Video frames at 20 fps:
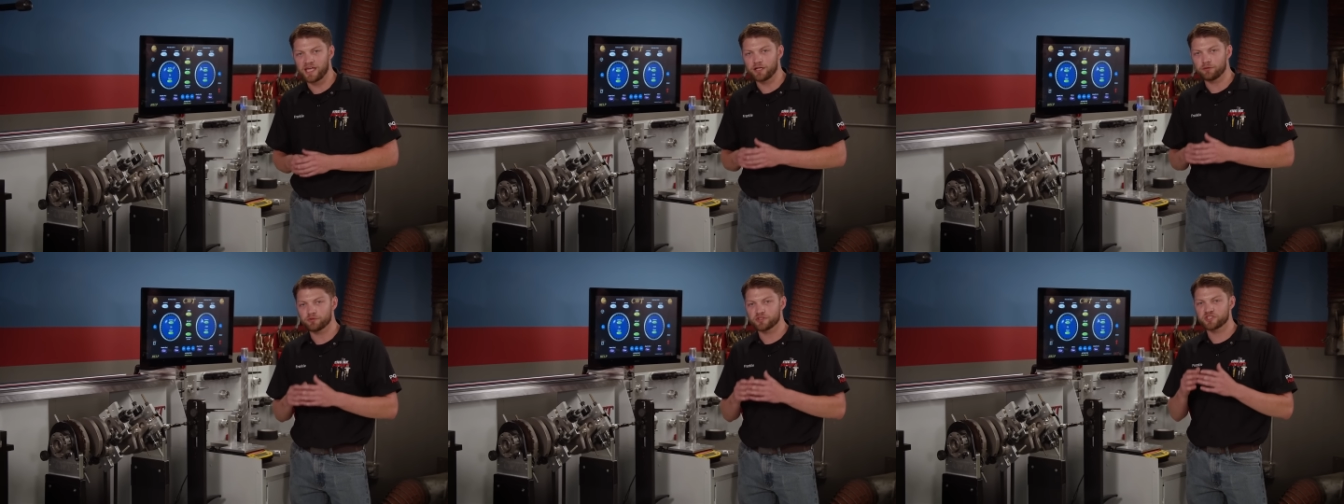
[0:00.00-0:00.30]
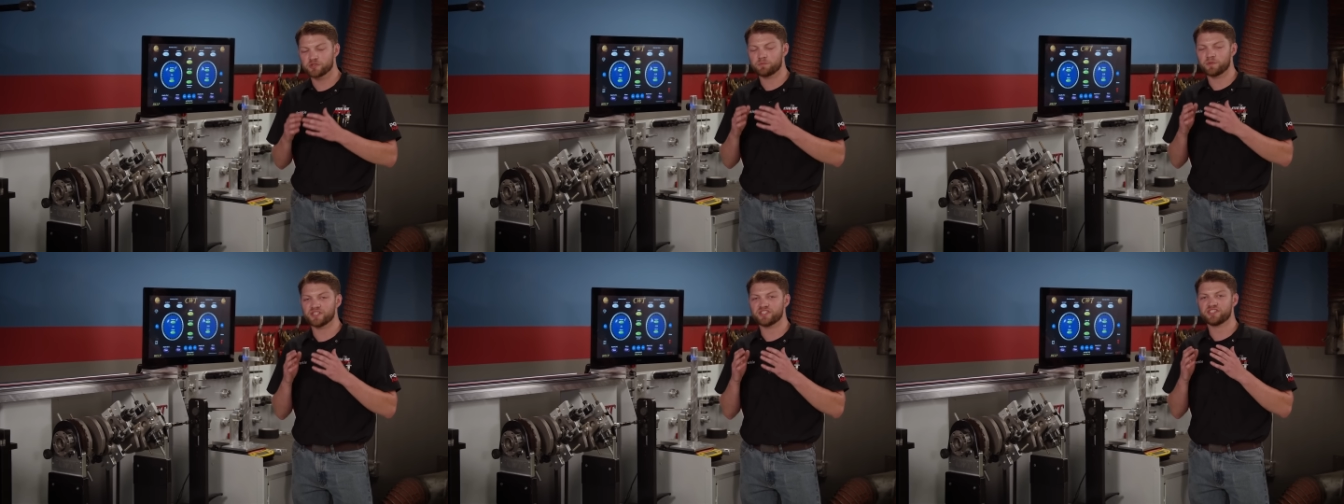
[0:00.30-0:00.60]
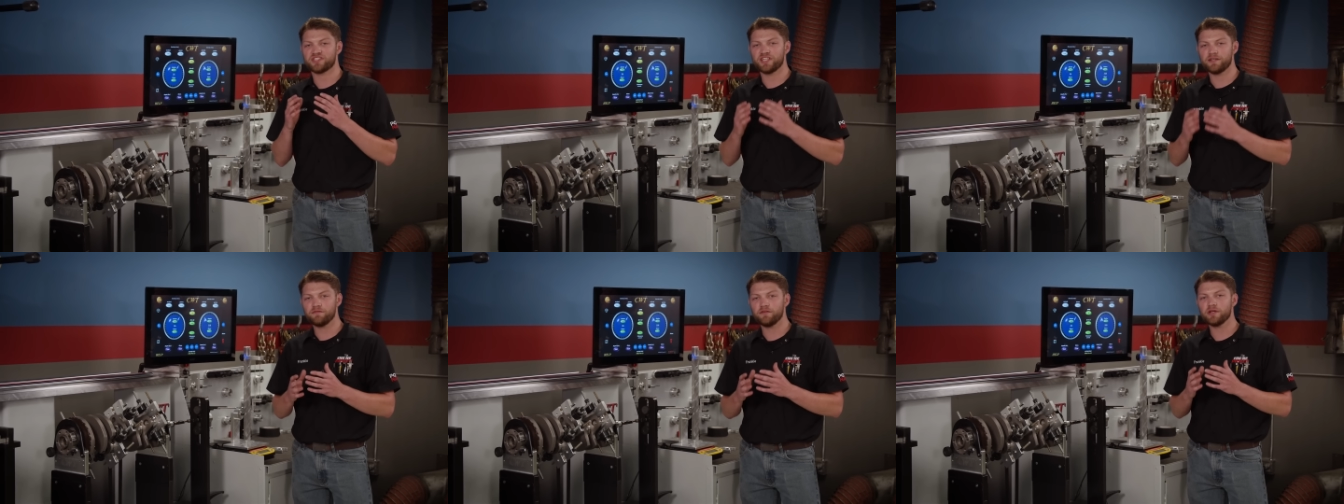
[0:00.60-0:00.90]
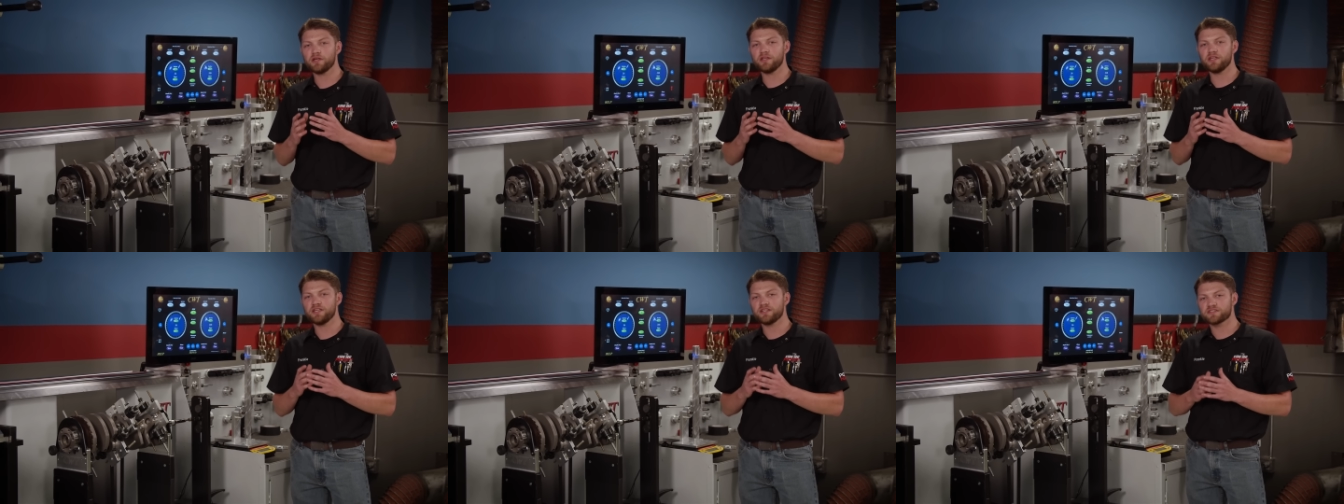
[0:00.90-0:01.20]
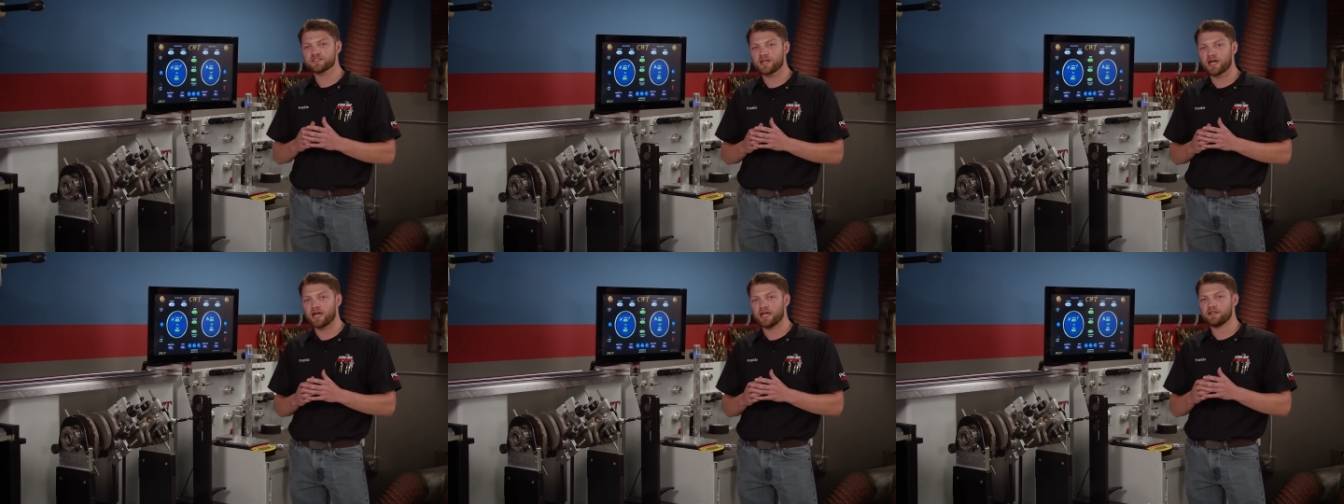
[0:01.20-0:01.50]
and it was specifically
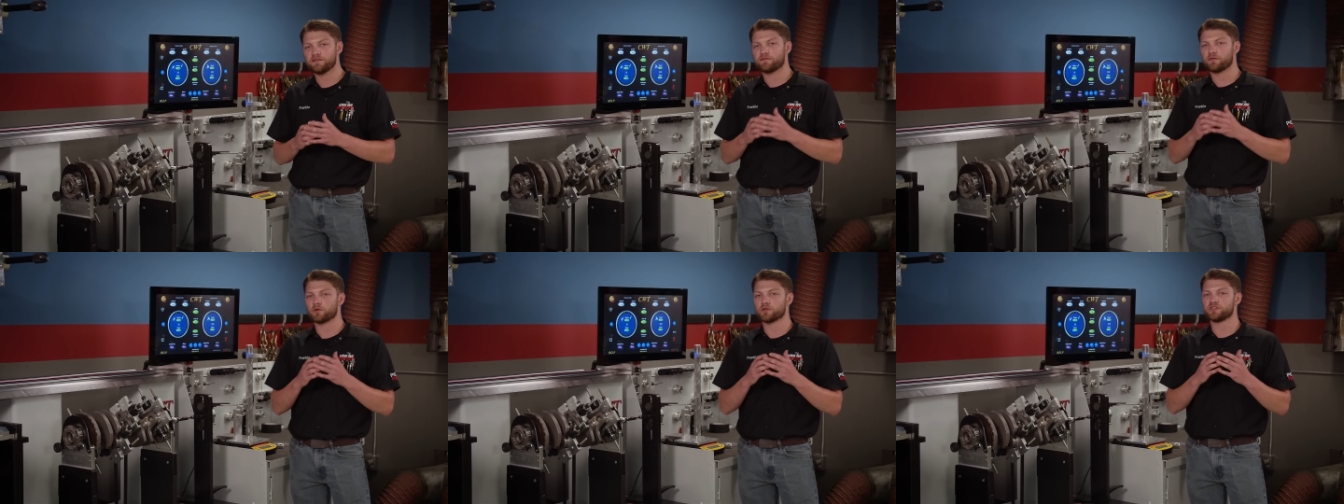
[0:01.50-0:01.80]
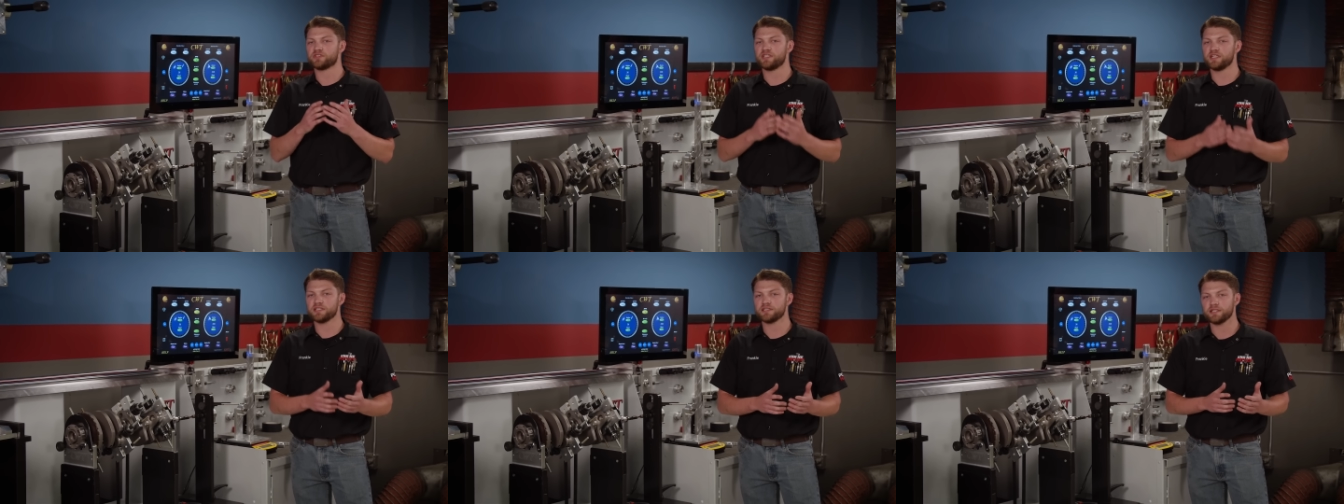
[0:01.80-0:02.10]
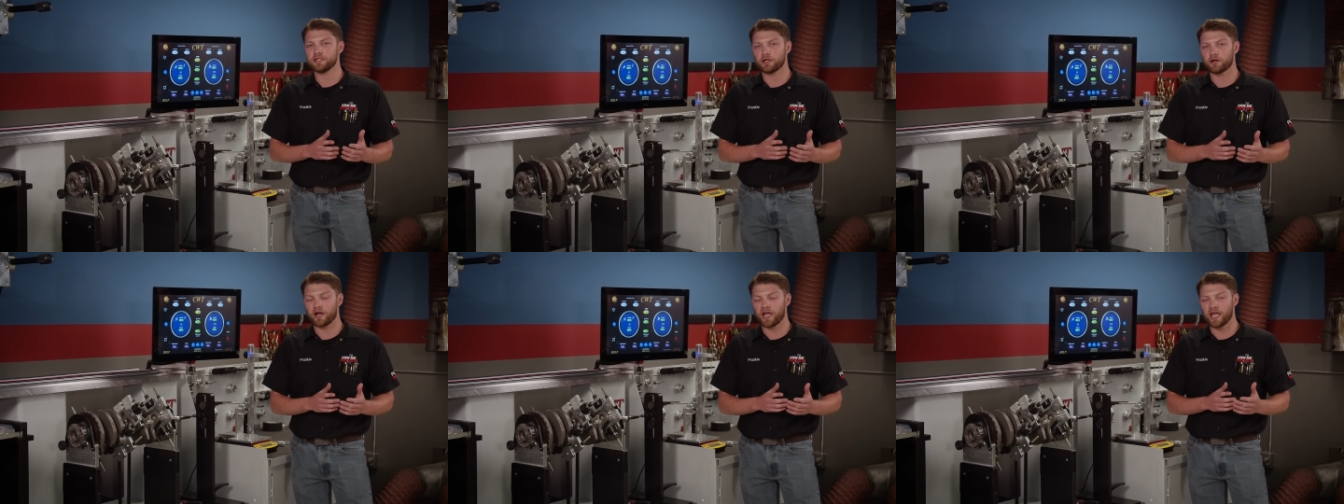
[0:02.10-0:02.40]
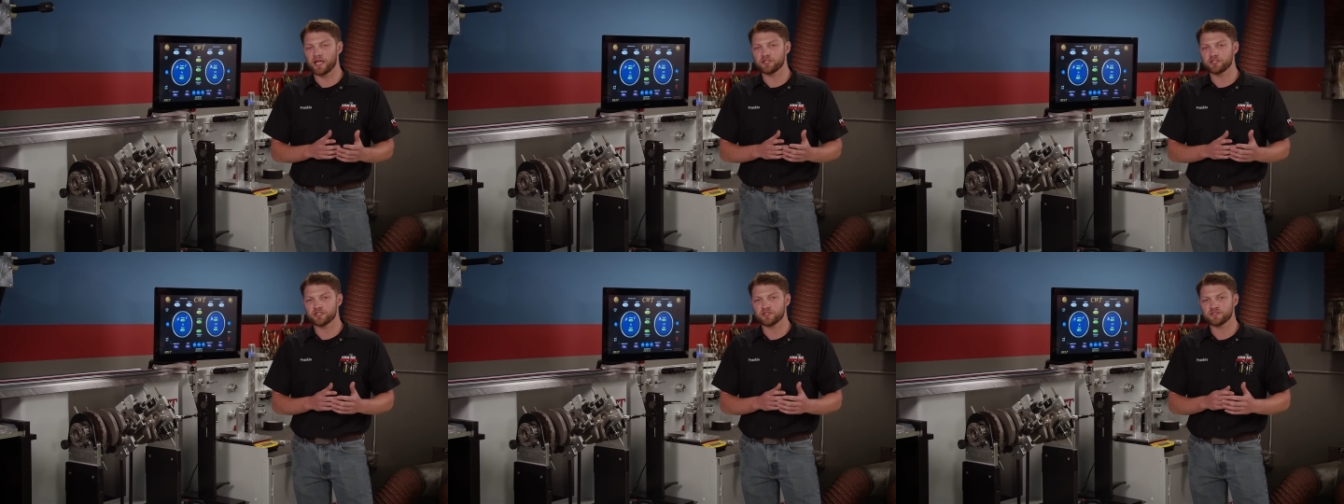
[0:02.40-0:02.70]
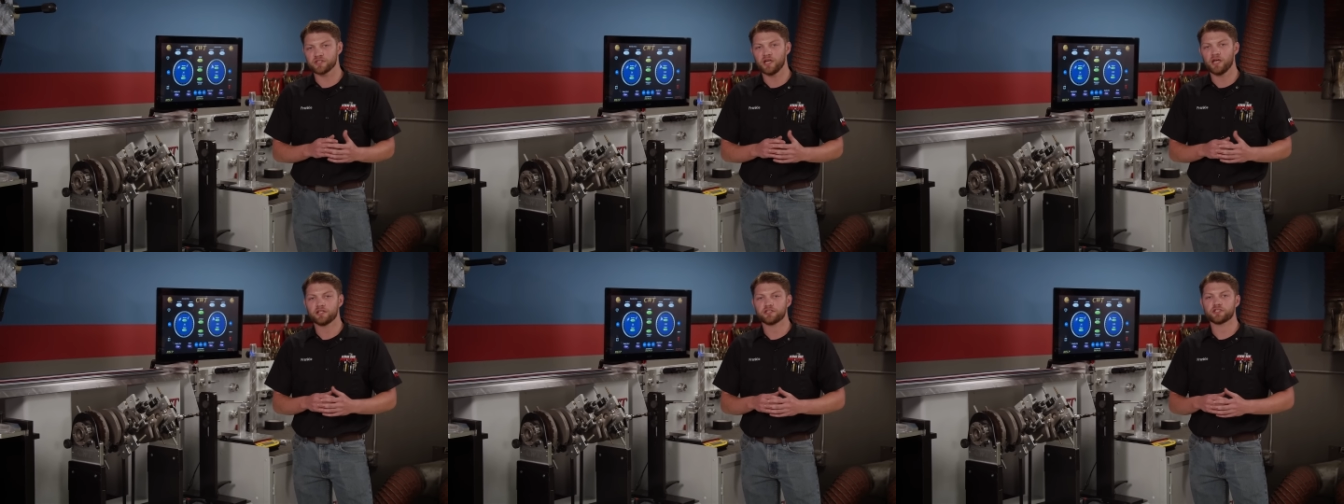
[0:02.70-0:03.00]
designed for 6-liter
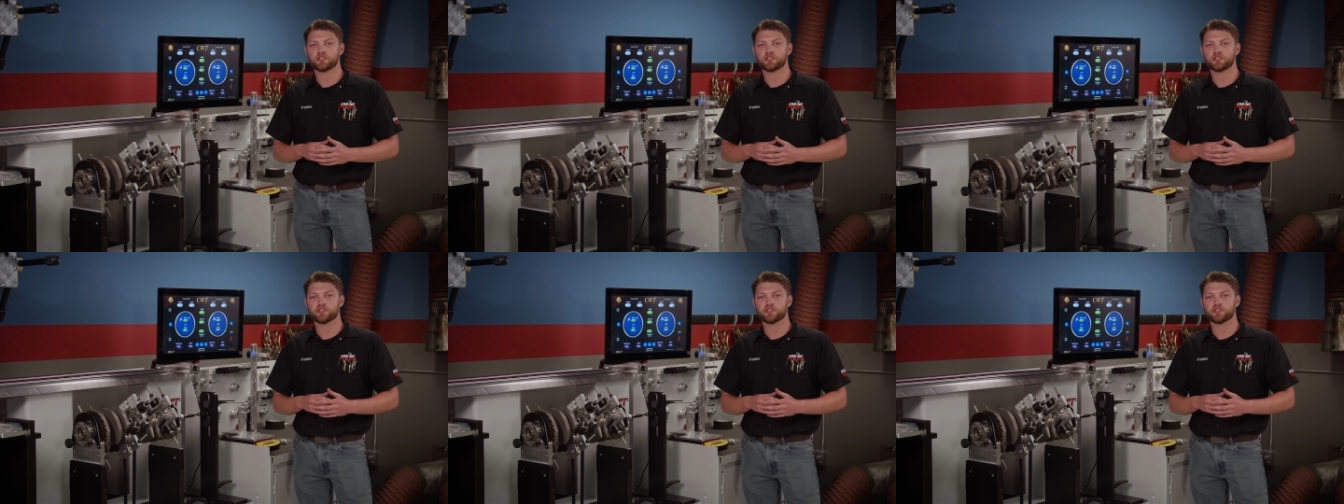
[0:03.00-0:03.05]
engines